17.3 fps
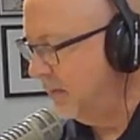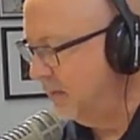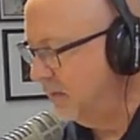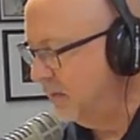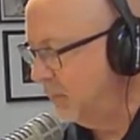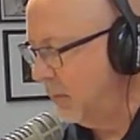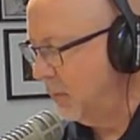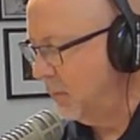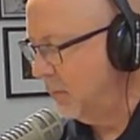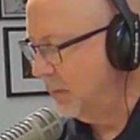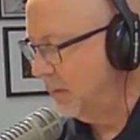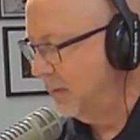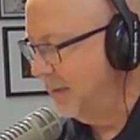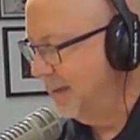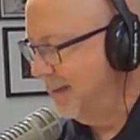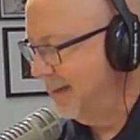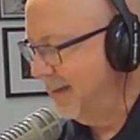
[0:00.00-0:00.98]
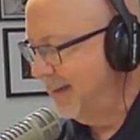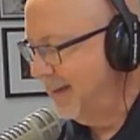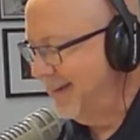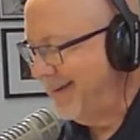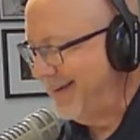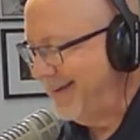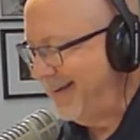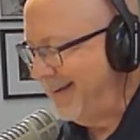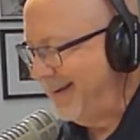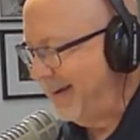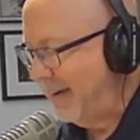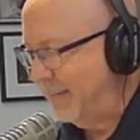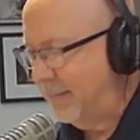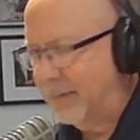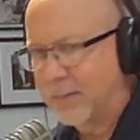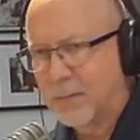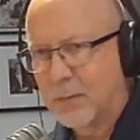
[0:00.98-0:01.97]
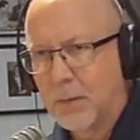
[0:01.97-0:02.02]
Unspoken, I
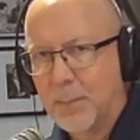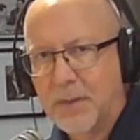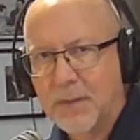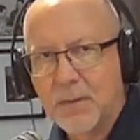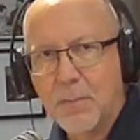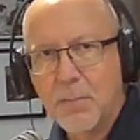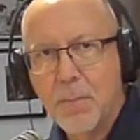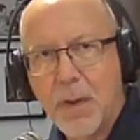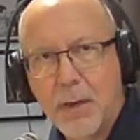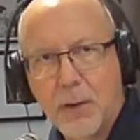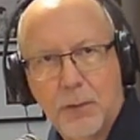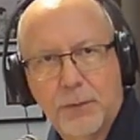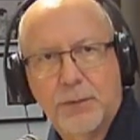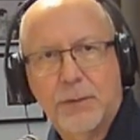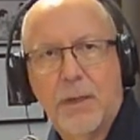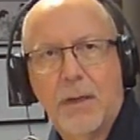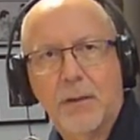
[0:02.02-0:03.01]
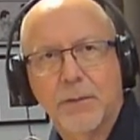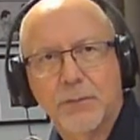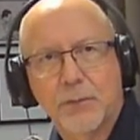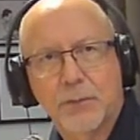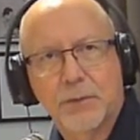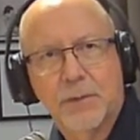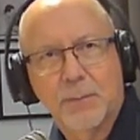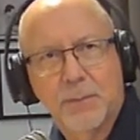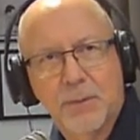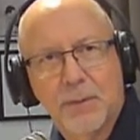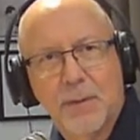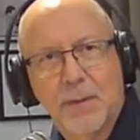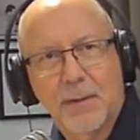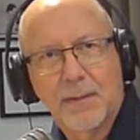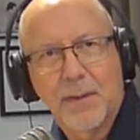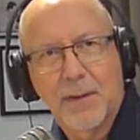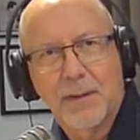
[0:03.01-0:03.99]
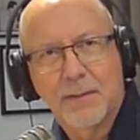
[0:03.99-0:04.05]
think it's going to be at the mayor's house or something
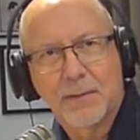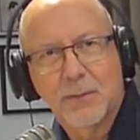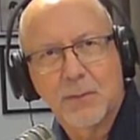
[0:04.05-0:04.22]
like that.